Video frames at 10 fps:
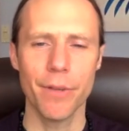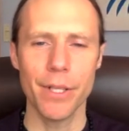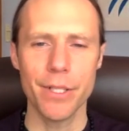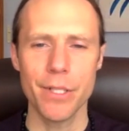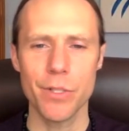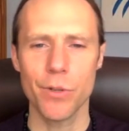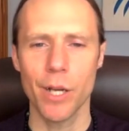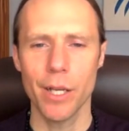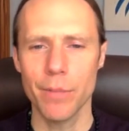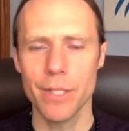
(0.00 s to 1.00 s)
it's
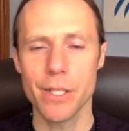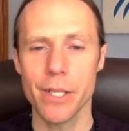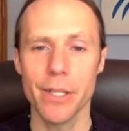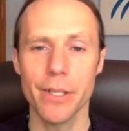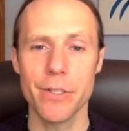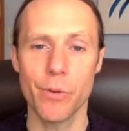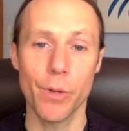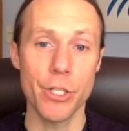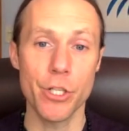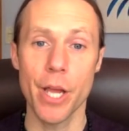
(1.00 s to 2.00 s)
described as a
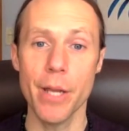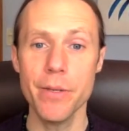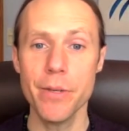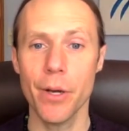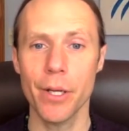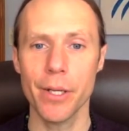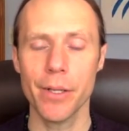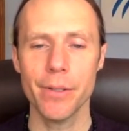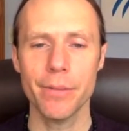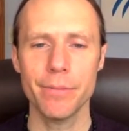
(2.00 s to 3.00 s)
great Shen tonic
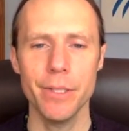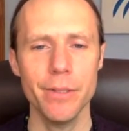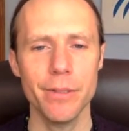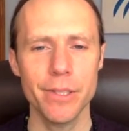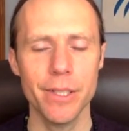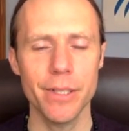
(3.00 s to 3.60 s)
too, isn't it?